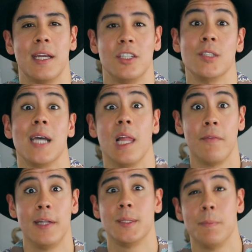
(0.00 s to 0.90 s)
it just
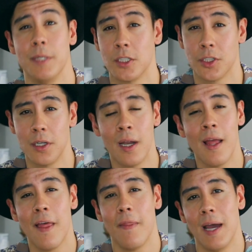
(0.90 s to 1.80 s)
elevates the picture
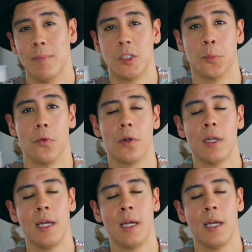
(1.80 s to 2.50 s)
that much more.